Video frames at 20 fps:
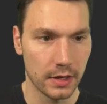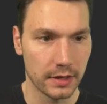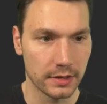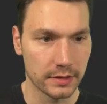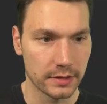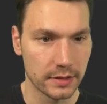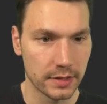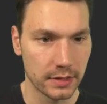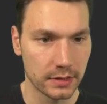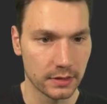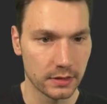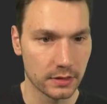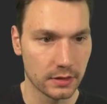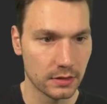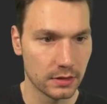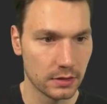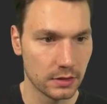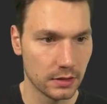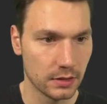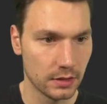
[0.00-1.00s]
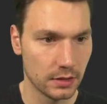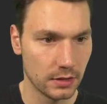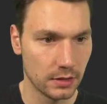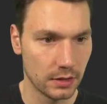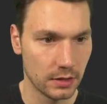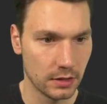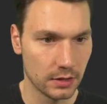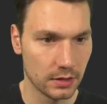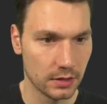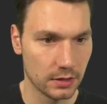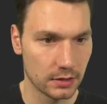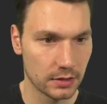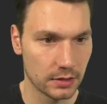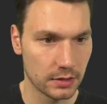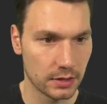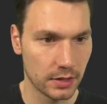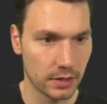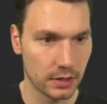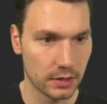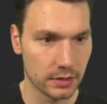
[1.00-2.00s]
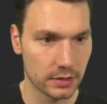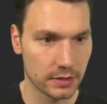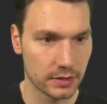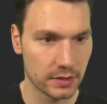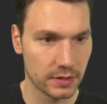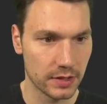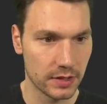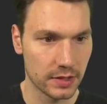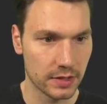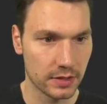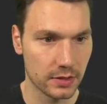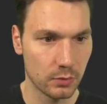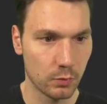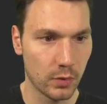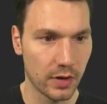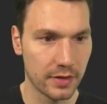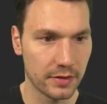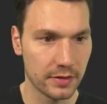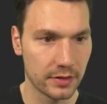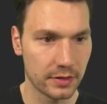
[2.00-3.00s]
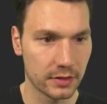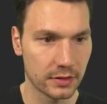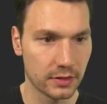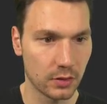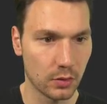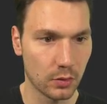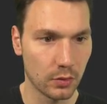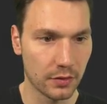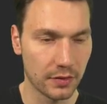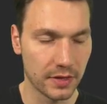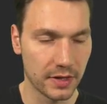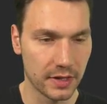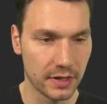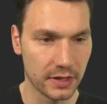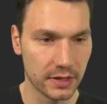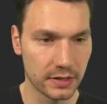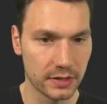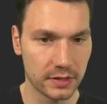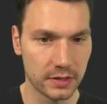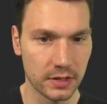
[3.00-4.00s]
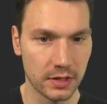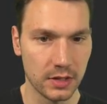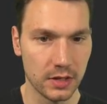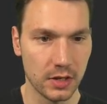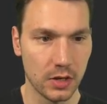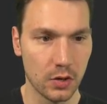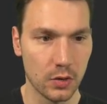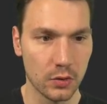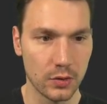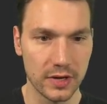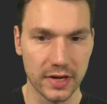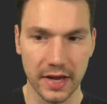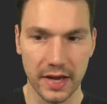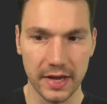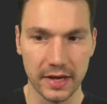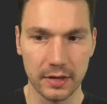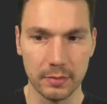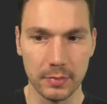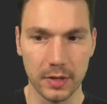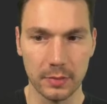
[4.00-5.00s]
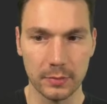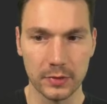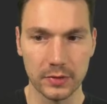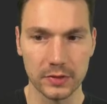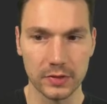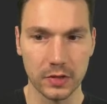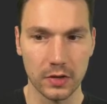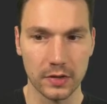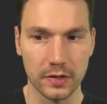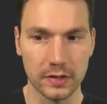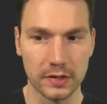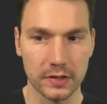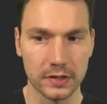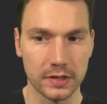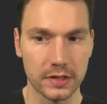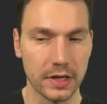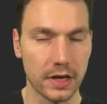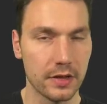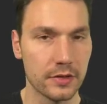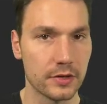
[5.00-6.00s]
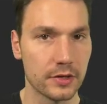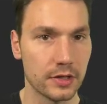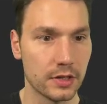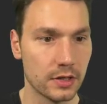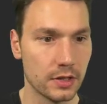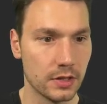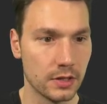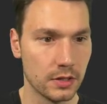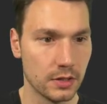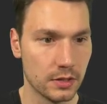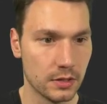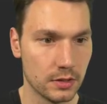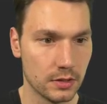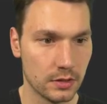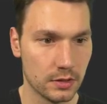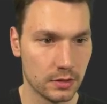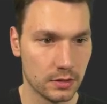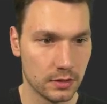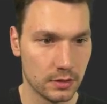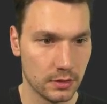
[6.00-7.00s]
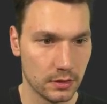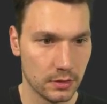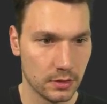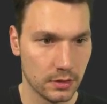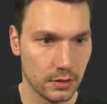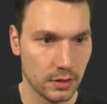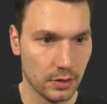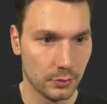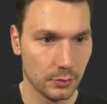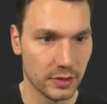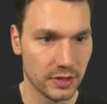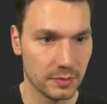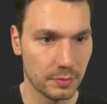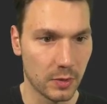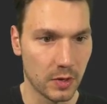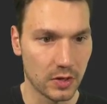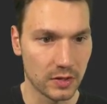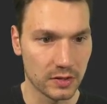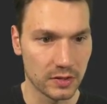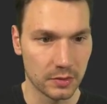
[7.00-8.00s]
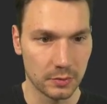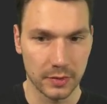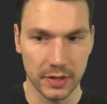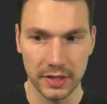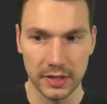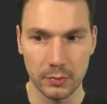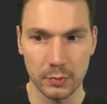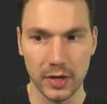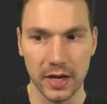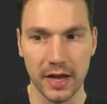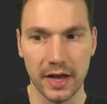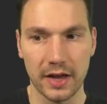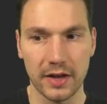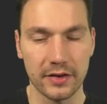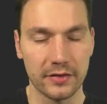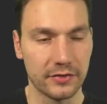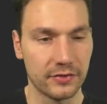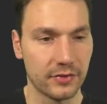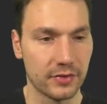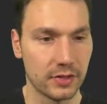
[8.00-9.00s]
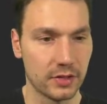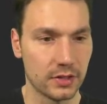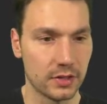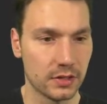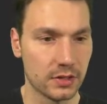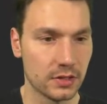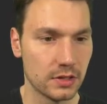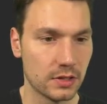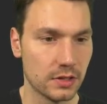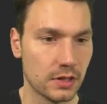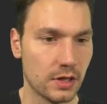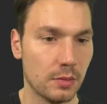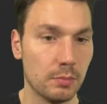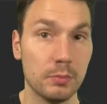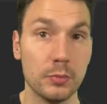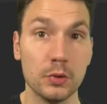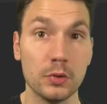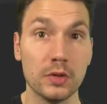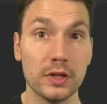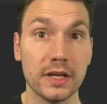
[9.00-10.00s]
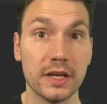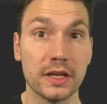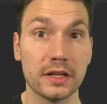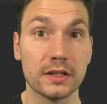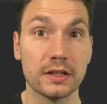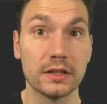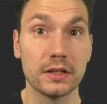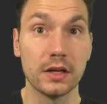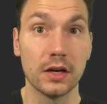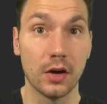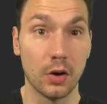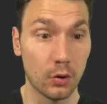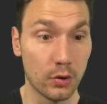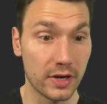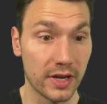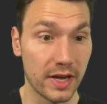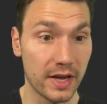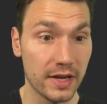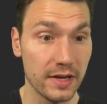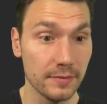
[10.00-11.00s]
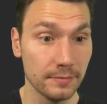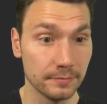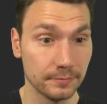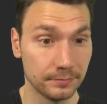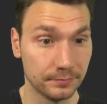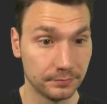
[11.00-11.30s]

And then tell us here whether the whole thing is okay. Maybe you saw this in the other response already. We have a Boolean okay.